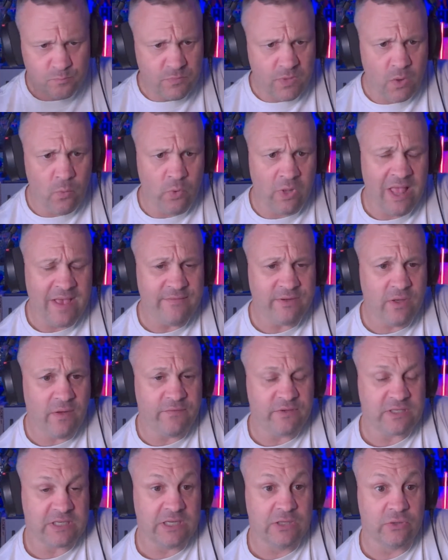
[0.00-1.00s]
We'll have
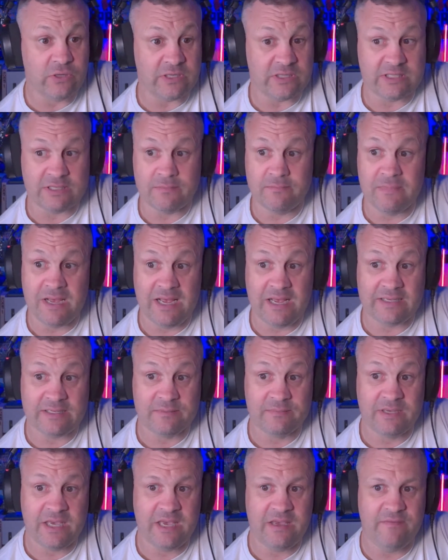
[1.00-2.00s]
obviously look at
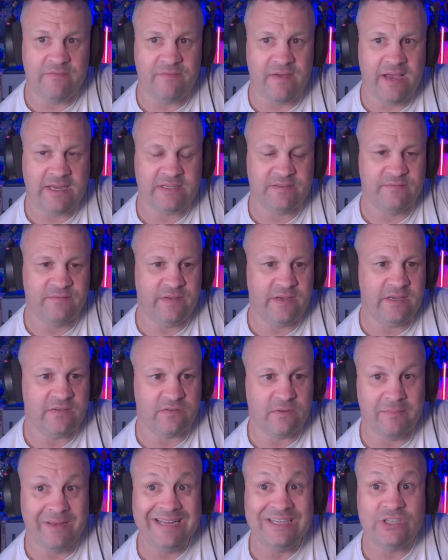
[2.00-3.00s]
some key facts and figures
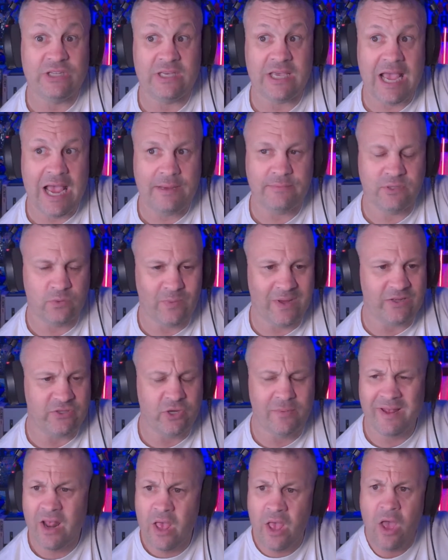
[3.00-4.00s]
from each of the games as well too.
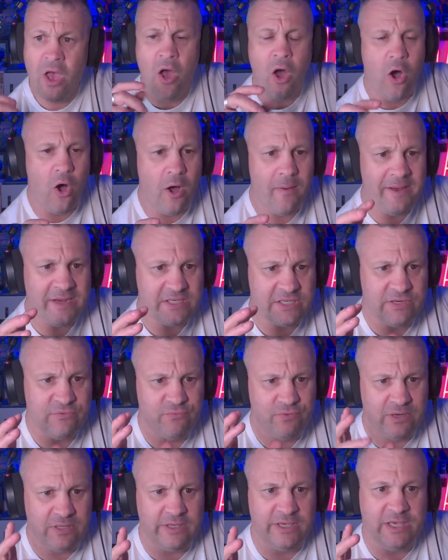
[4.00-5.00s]
But I'm actually
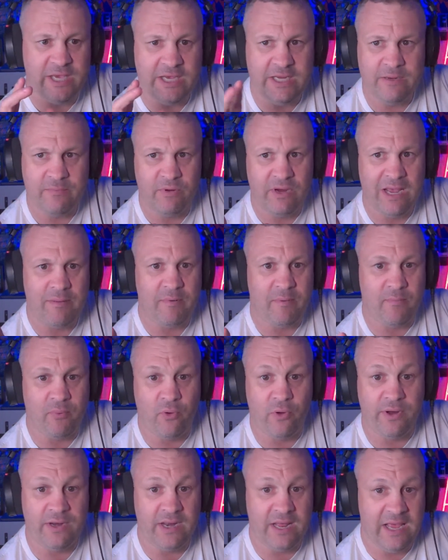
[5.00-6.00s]
really keen to bring up a
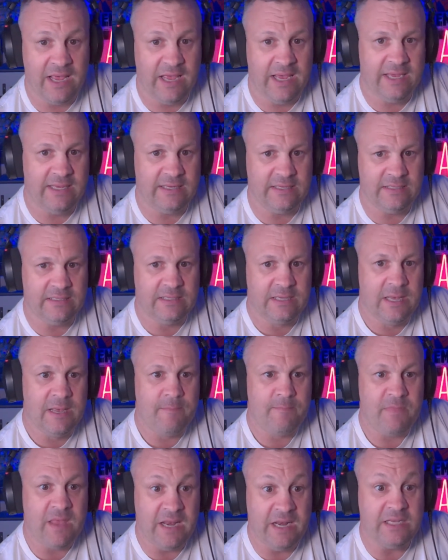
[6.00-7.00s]
point, and
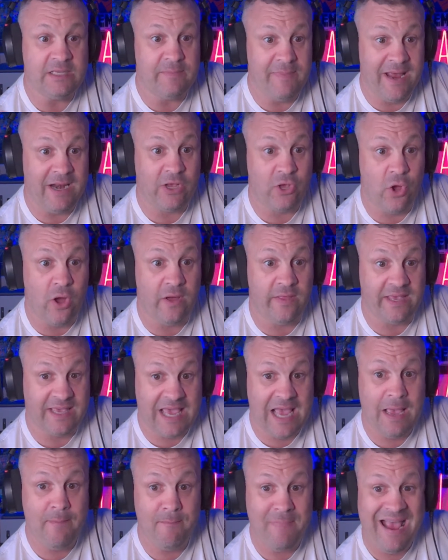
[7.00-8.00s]
it is about a guy that
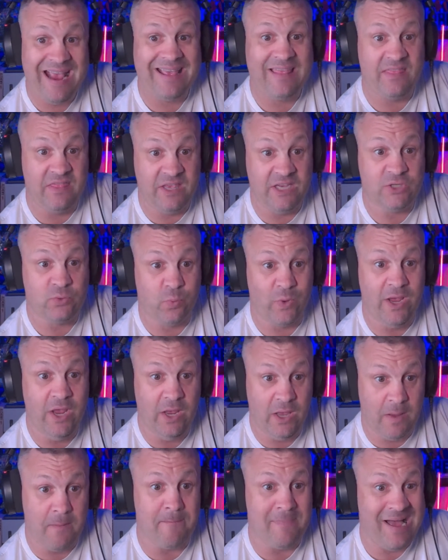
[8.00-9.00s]
came back this
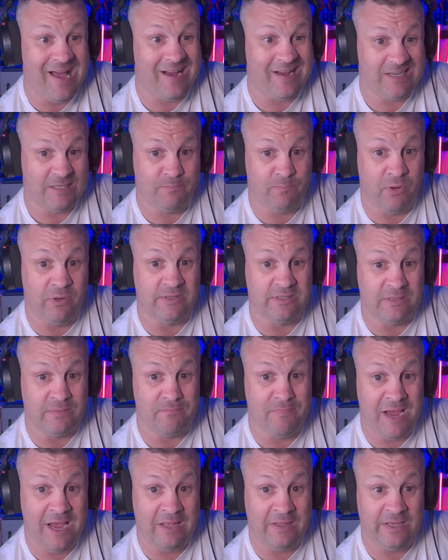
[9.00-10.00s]
week, Marcus
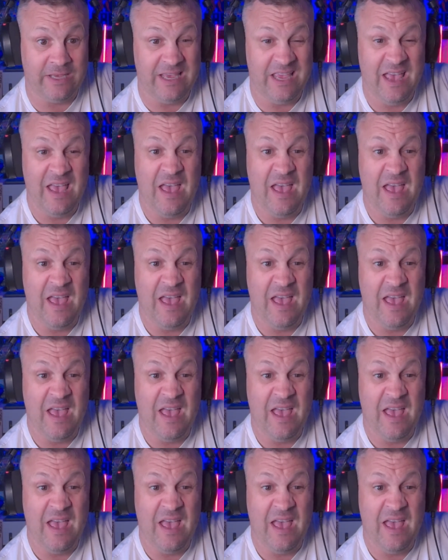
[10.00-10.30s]
Bontempelli,